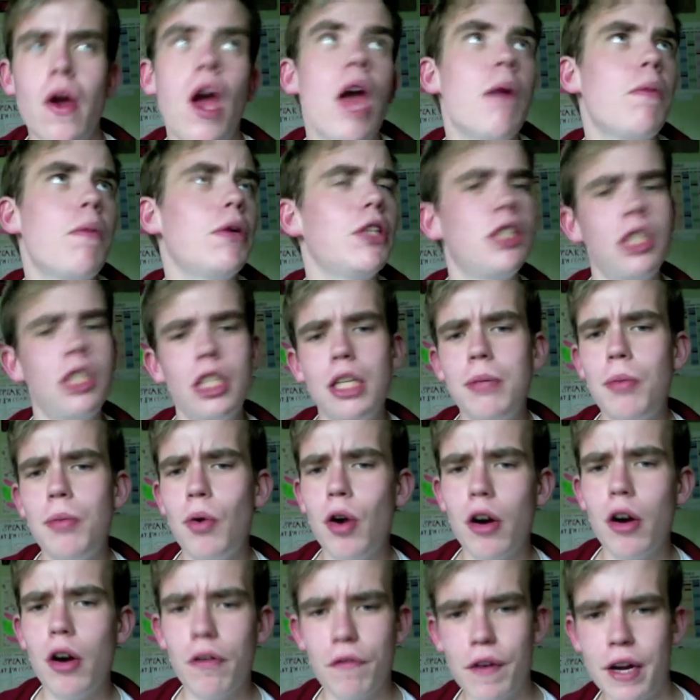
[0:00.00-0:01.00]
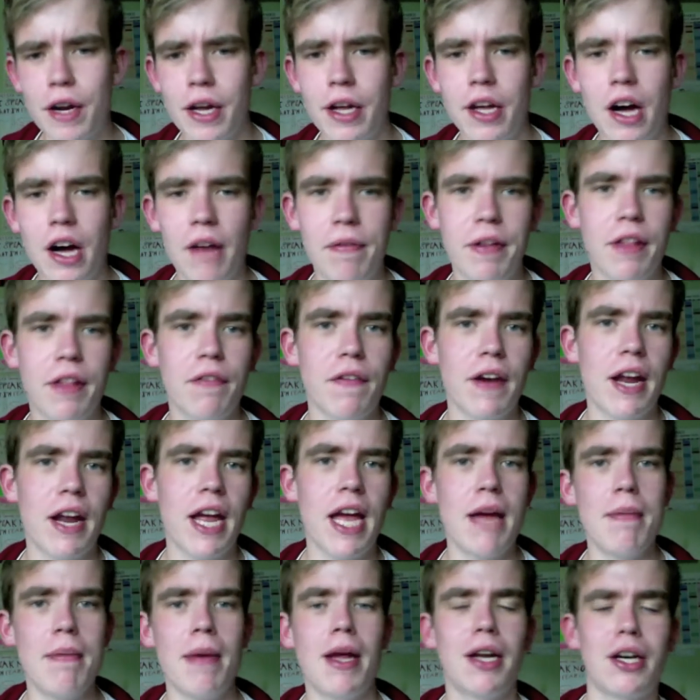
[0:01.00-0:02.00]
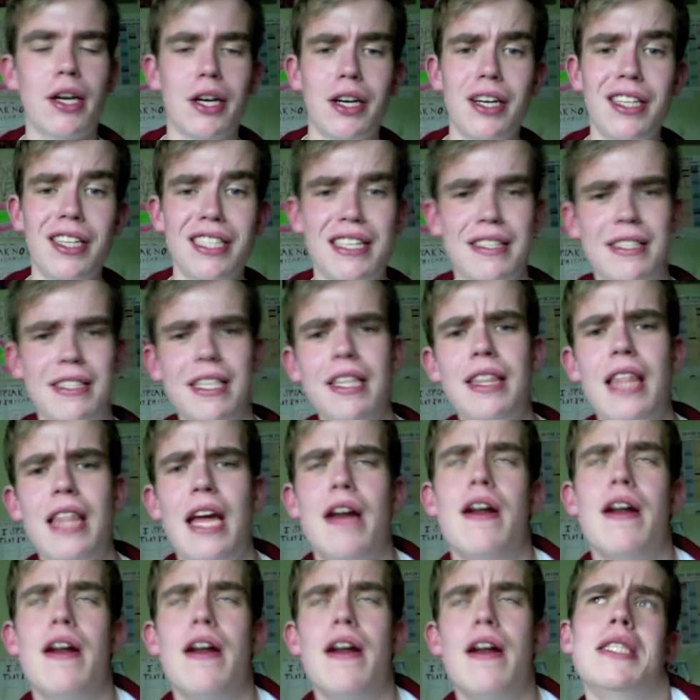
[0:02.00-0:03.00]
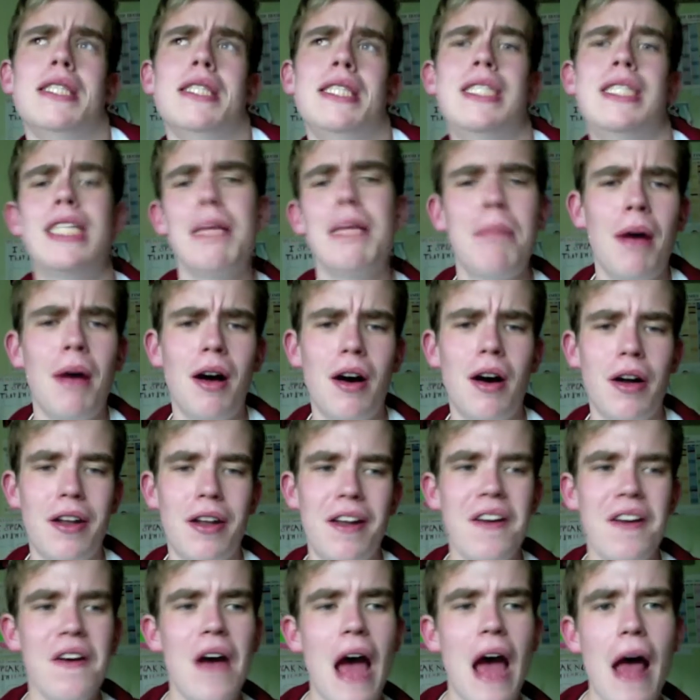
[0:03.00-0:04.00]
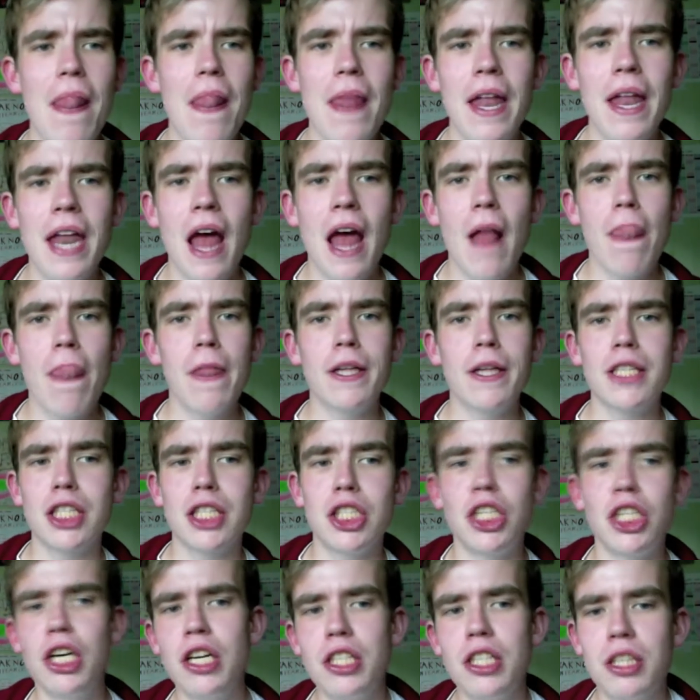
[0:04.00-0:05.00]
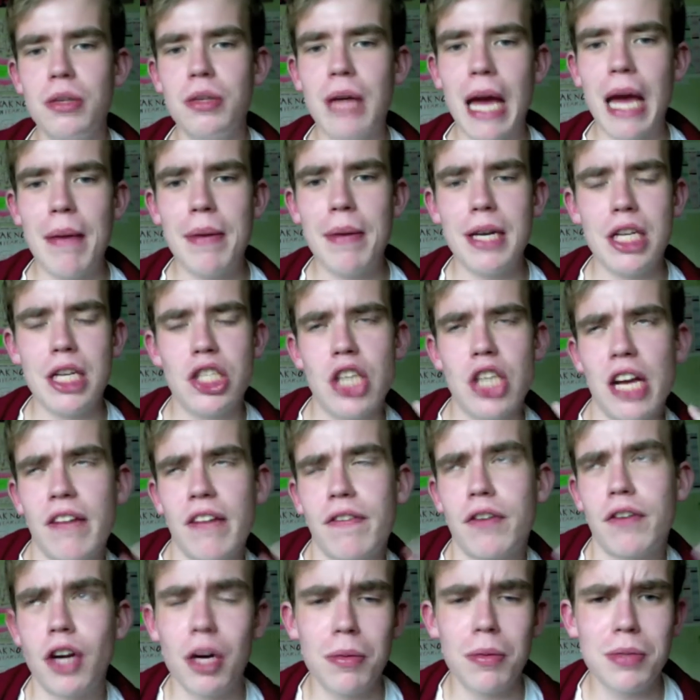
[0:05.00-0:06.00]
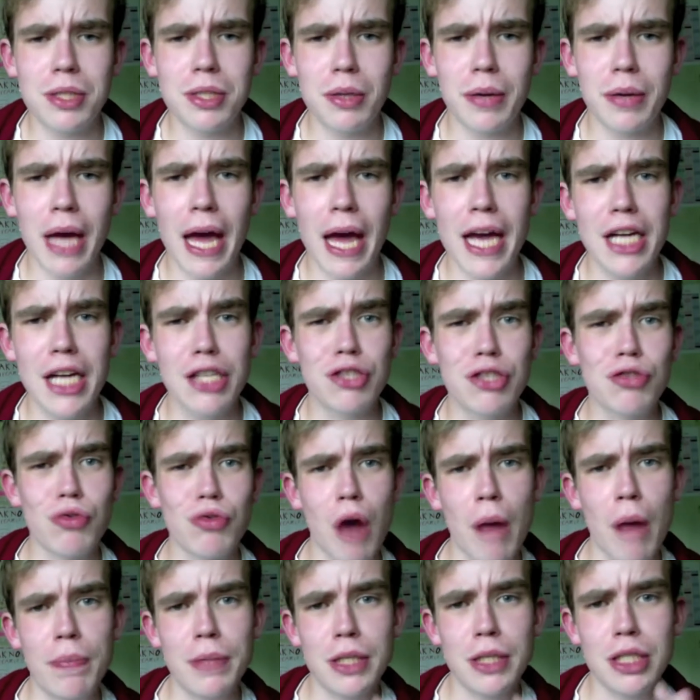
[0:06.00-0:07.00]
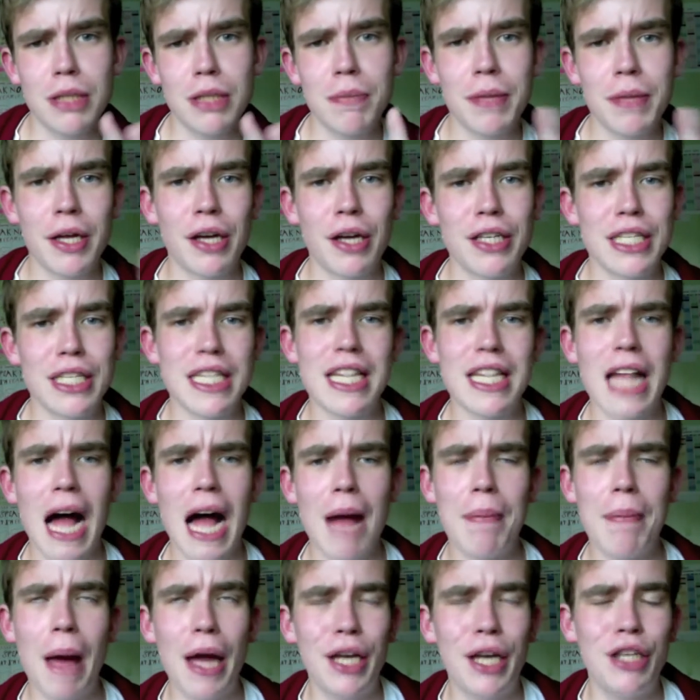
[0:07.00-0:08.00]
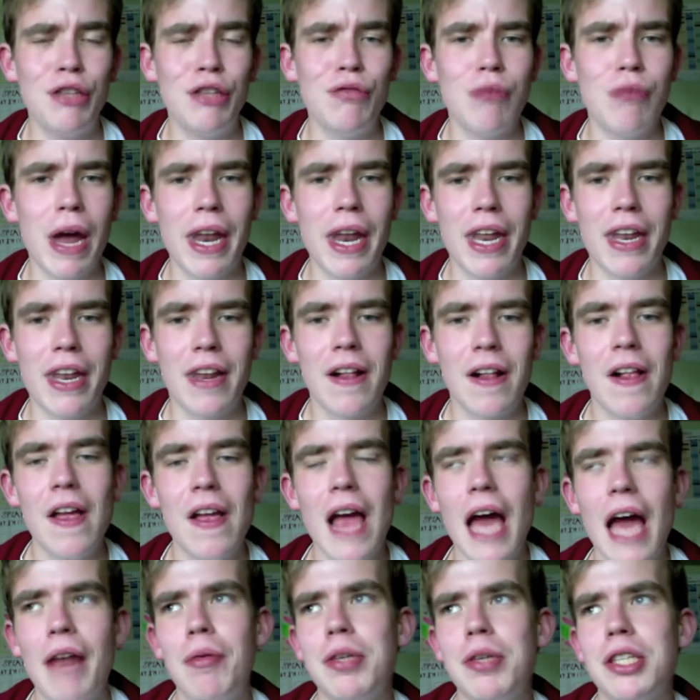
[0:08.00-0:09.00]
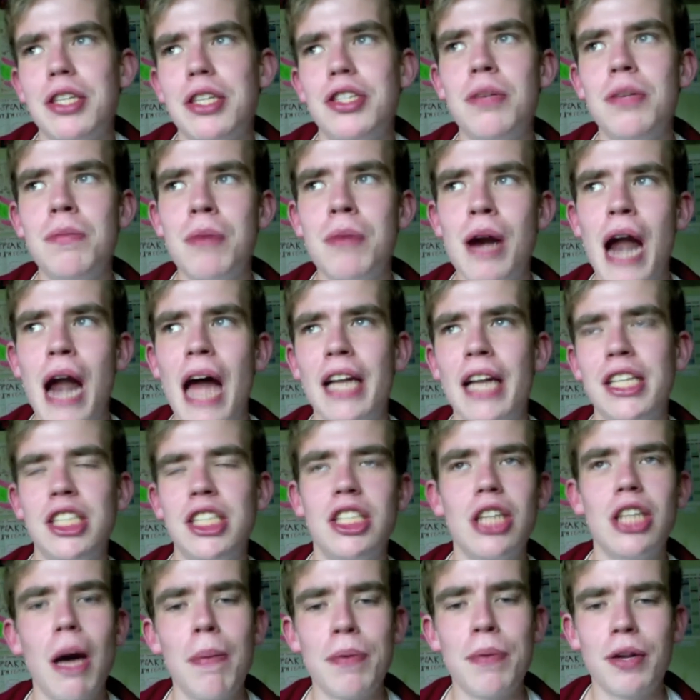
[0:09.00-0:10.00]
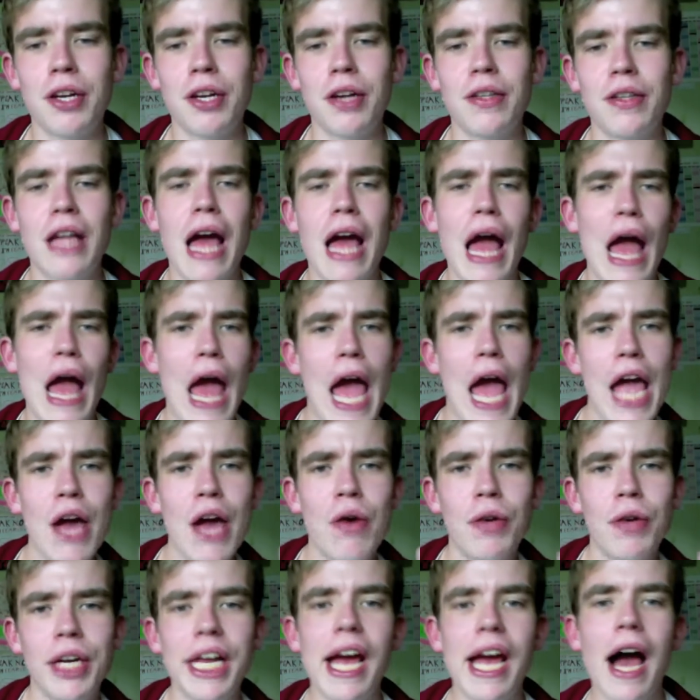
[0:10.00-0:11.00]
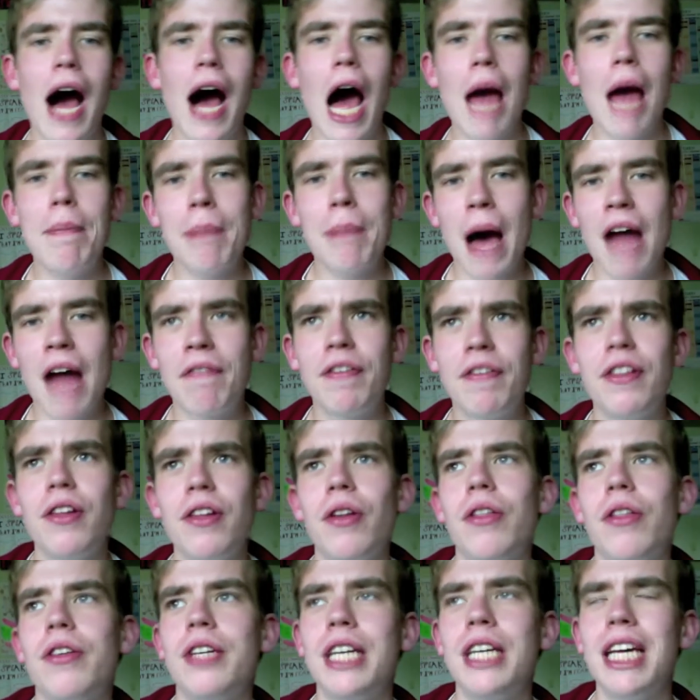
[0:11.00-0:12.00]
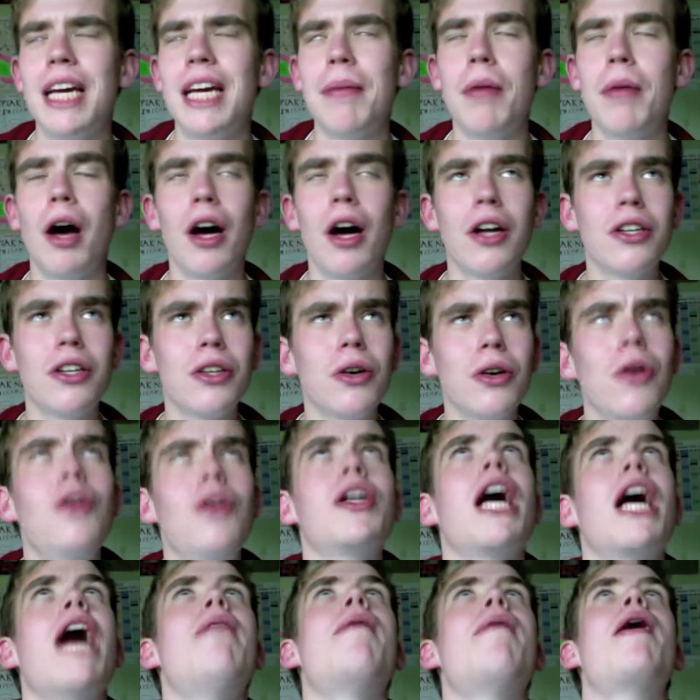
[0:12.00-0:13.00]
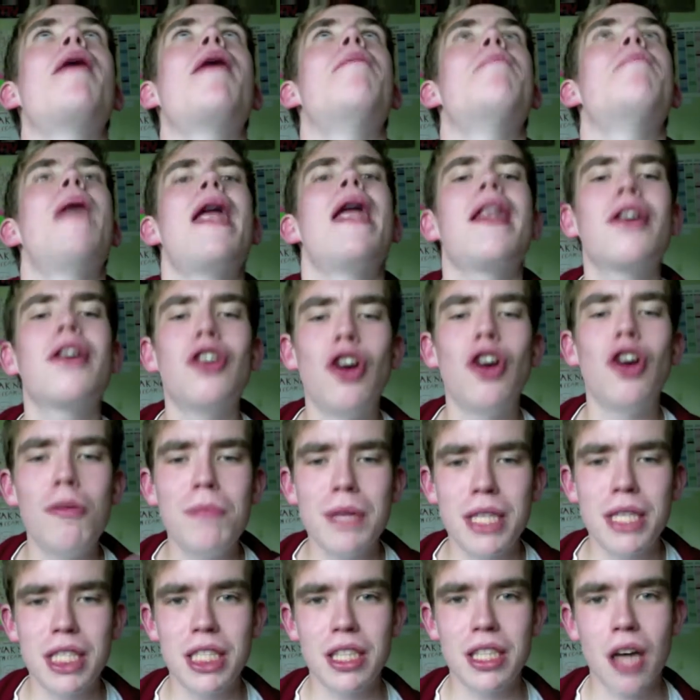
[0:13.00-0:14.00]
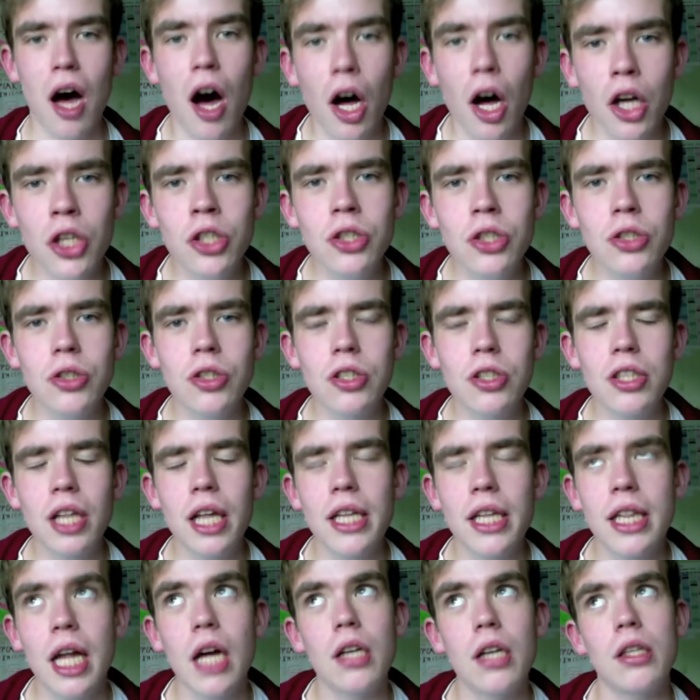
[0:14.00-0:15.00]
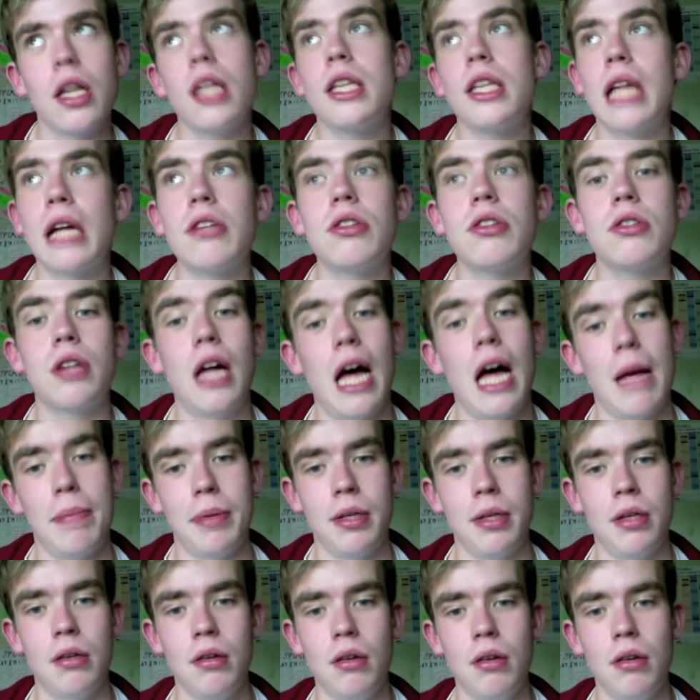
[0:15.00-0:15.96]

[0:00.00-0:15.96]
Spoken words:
With two more friggin' coffees for him and Kurt to sit there and sip on. And then this nurse who came in to check if Kurt was okay dropped something on his lap and he read it and it was her number and he stops her and goes, "Hey honey, I bat for the other team." Talk about medical misconduct. Like that doesn't happen.